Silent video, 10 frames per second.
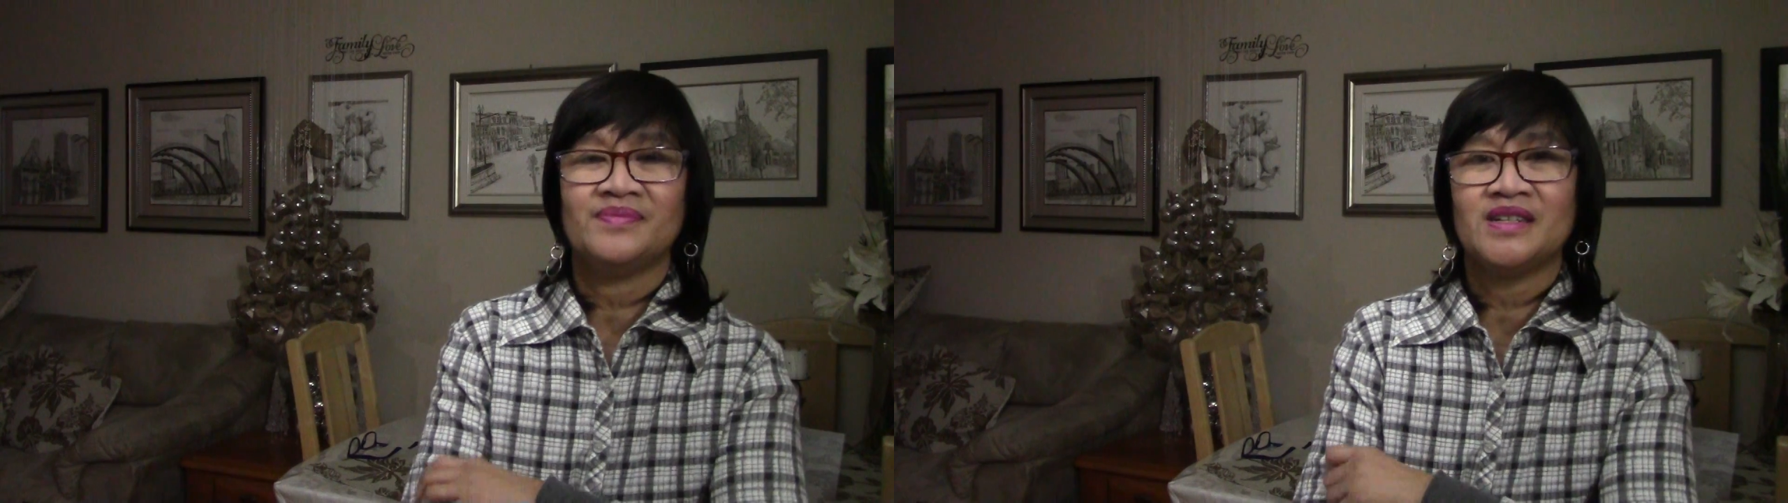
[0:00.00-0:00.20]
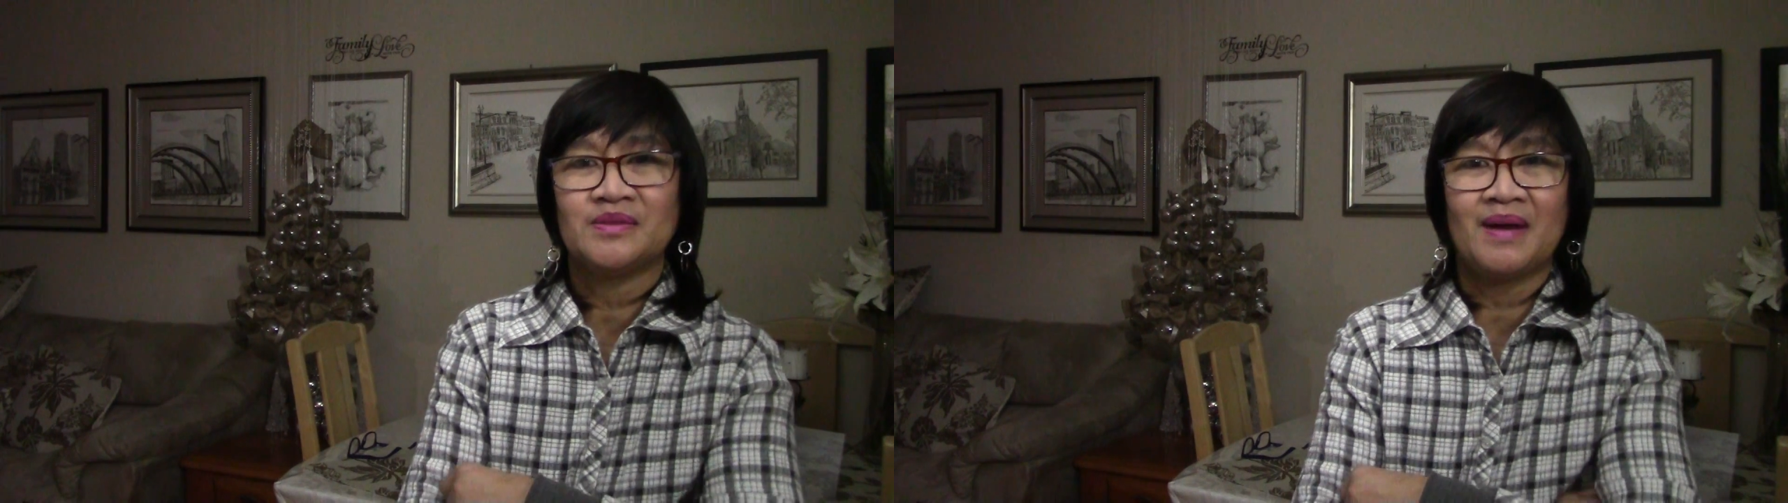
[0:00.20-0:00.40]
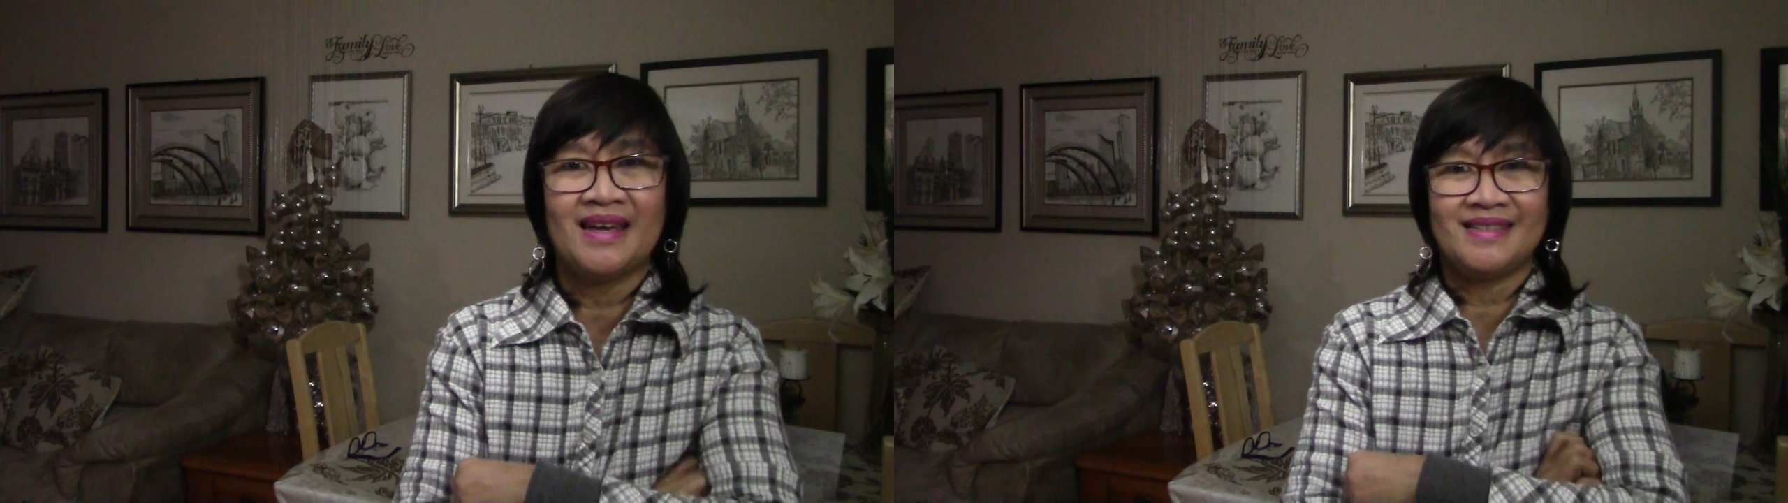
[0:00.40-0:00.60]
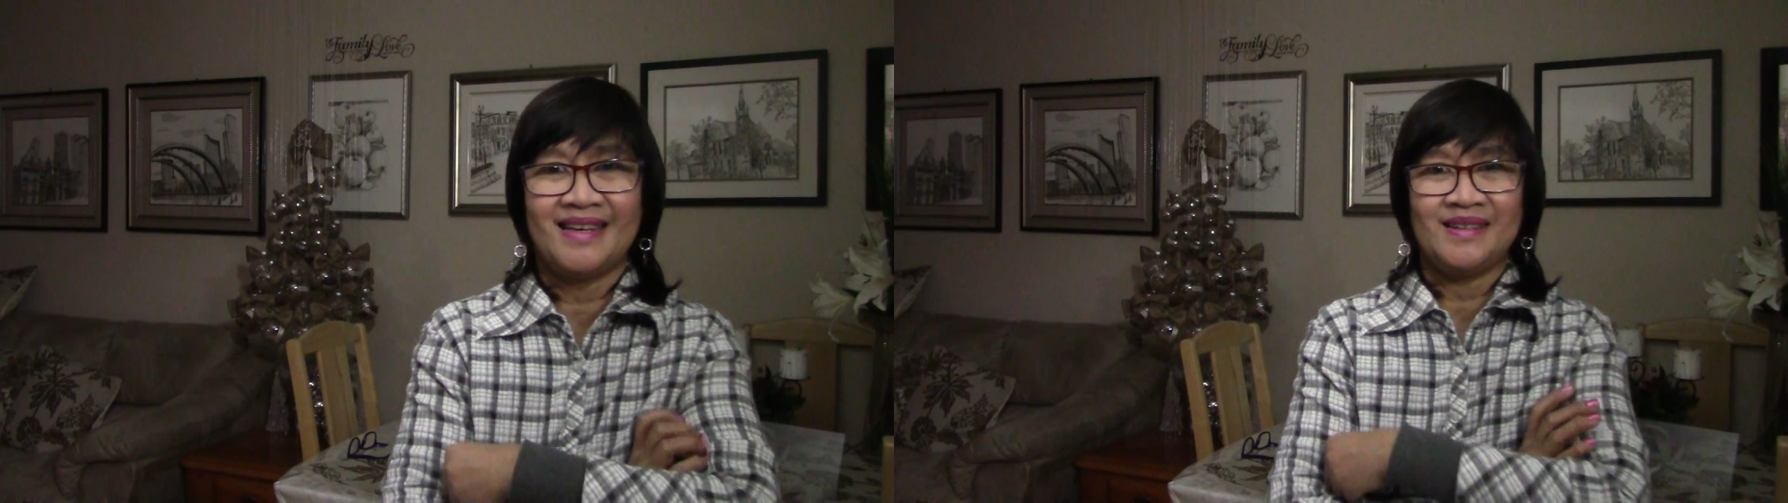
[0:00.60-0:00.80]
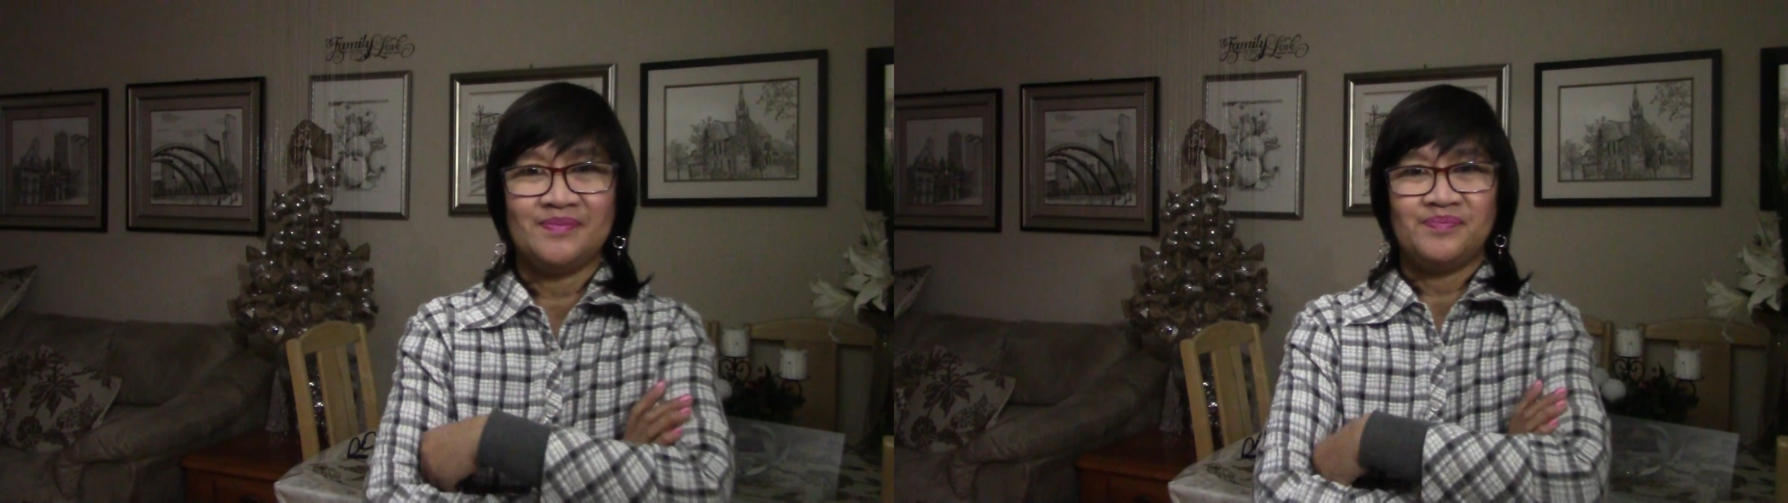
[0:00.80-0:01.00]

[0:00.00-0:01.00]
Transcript: Here's my essay.